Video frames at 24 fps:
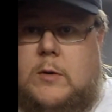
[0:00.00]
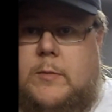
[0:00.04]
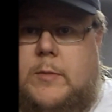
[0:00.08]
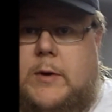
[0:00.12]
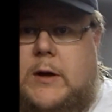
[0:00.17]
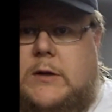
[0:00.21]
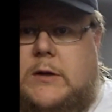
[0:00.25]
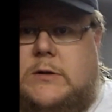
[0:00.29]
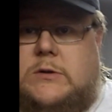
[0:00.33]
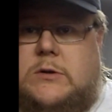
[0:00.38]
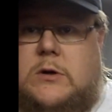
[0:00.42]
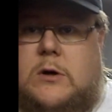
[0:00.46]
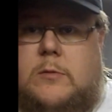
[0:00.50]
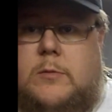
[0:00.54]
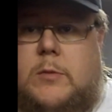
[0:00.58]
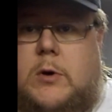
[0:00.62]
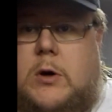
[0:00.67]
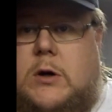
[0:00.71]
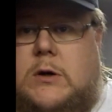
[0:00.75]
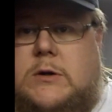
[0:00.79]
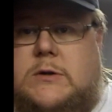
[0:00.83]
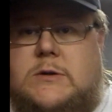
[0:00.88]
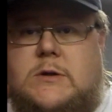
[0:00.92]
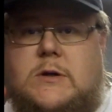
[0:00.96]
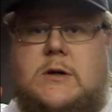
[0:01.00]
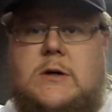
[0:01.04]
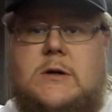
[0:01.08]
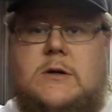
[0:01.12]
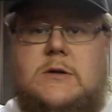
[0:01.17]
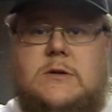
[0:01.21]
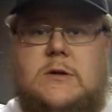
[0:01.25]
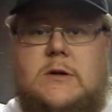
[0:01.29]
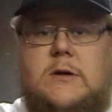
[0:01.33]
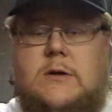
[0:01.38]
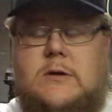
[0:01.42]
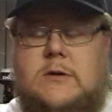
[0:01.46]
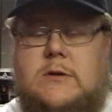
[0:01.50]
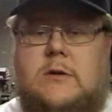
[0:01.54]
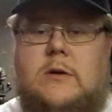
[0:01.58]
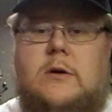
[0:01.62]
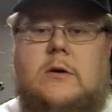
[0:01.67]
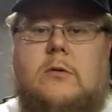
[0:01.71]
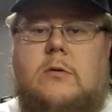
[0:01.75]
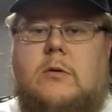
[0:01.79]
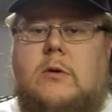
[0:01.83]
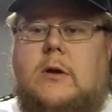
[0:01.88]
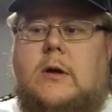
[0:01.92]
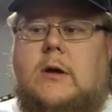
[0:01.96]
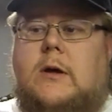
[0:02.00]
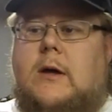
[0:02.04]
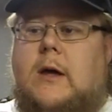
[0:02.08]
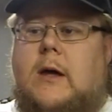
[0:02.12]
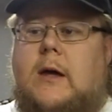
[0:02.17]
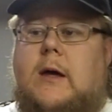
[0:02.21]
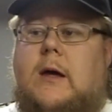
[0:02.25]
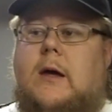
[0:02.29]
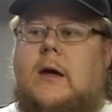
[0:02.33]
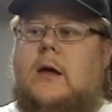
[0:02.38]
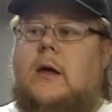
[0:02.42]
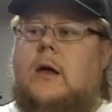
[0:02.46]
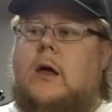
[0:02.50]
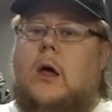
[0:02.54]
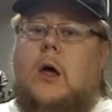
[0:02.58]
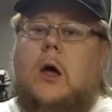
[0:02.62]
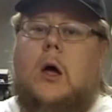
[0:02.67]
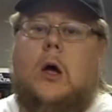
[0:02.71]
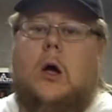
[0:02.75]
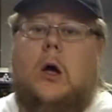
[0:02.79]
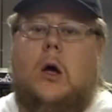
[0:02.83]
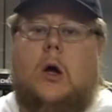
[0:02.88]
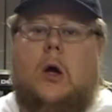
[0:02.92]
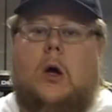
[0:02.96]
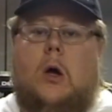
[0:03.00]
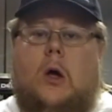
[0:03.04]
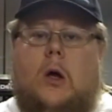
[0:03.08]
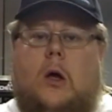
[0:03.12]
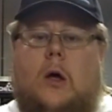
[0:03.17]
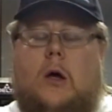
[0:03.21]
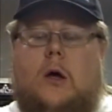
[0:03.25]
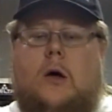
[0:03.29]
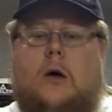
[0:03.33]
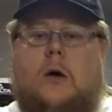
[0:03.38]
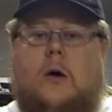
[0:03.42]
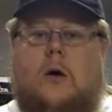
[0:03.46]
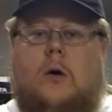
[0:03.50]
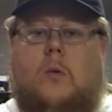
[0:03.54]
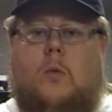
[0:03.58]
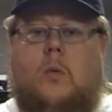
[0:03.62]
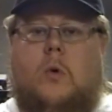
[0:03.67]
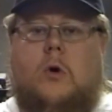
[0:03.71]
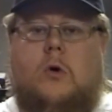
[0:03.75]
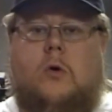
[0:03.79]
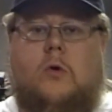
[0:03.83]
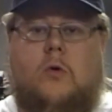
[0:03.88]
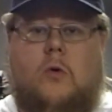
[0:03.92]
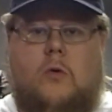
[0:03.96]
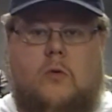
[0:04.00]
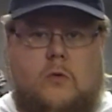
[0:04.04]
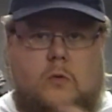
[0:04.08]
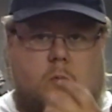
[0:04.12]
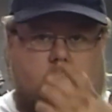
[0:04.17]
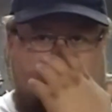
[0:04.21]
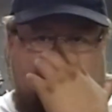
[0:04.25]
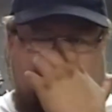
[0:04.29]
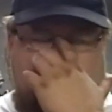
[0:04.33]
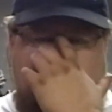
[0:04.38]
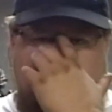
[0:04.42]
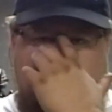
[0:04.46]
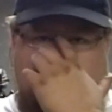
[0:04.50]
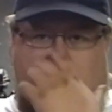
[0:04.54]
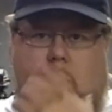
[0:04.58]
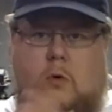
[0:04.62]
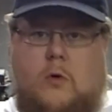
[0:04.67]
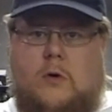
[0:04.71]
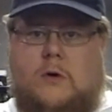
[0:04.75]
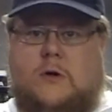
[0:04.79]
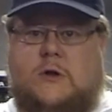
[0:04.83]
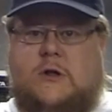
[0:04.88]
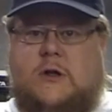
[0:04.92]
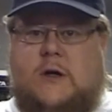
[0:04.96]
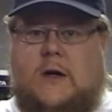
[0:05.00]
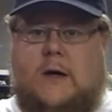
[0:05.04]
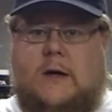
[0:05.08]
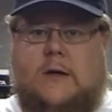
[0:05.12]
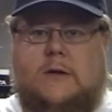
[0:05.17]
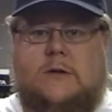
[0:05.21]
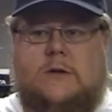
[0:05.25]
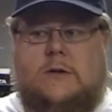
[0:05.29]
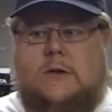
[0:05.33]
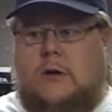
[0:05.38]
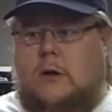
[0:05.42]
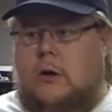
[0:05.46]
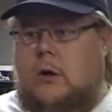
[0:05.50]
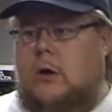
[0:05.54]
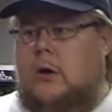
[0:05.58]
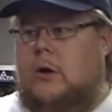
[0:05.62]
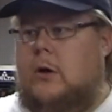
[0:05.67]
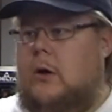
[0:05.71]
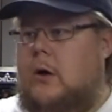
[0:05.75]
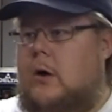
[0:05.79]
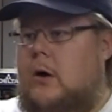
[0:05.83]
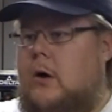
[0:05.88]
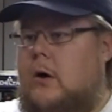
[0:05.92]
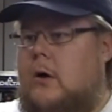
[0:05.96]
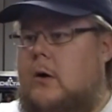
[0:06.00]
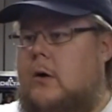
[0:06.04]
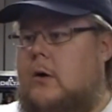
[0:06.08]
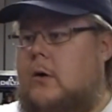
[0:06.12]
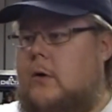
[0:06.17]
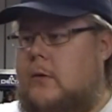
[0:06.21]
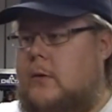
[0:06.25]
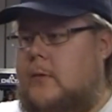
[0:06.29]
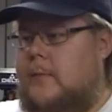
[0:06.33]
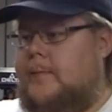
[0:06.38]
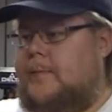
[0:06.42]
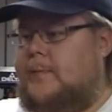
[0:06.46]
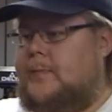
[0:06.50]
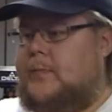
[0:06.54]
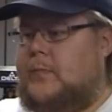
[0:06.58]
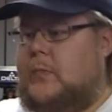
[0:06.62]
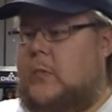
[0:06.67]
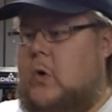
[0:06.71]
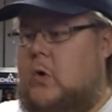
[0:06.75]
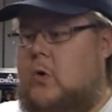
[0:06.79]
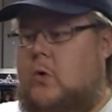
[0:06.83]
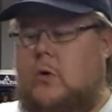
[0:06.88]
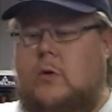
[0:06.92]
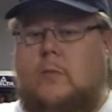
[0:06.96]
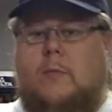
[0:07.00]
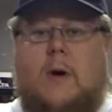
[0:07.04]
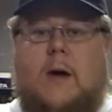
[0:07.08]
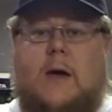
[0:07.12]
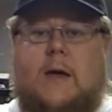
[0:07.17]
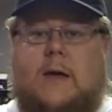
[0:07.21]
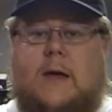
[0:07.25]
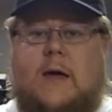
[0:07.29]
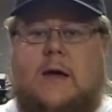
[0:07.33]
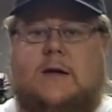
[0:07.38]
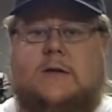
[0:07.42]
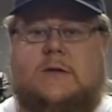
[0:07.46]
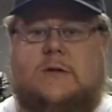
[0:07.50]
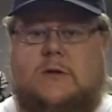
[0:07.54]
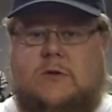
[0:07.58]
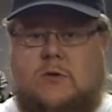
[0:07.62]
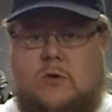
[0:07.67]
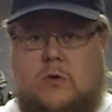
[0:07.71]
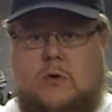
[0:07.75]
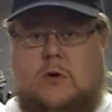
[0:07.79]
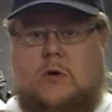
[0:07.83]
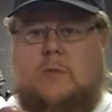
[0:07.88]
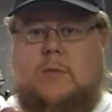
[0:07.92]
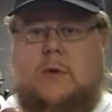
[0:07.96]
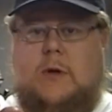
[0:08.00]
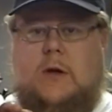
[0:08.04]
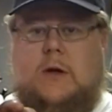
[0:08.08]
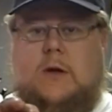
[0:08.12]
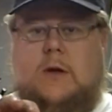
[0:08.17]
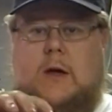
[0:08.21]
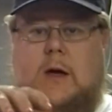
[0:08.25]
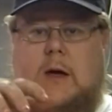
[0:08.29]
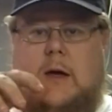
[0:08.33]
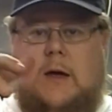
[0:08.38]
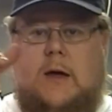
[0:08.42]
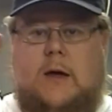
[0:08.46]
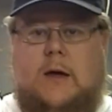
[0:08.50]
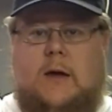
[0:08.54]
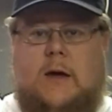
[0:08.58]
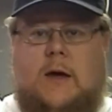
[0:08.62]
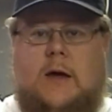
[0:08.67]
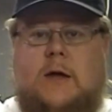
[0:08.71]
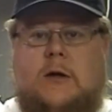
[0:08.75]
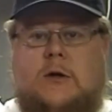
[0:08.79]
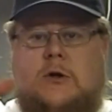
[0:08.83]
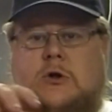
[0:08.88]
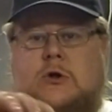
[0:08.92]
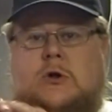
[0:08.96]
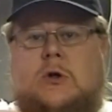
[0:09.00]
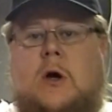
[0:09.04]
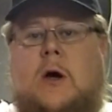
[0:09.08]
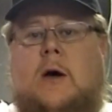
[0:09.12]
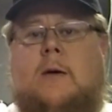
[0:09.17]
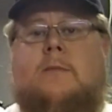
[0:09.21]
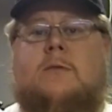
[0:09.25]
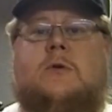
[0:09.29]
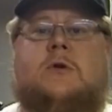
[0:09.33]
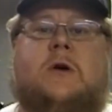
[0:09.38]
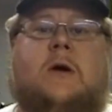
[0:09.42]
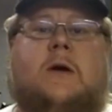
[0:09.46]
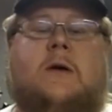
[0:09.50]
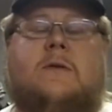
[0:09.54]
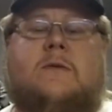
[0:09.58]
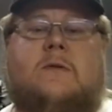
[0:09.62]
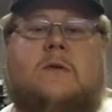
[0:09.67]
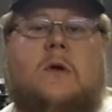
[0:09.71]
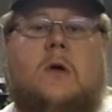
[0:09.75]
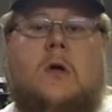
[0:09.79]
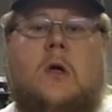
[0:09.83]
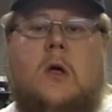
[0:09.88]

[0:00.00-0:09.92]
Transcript: a bandsaw box is, it is literally a one drawer chest, or in my case it's going to be a hinge top chest,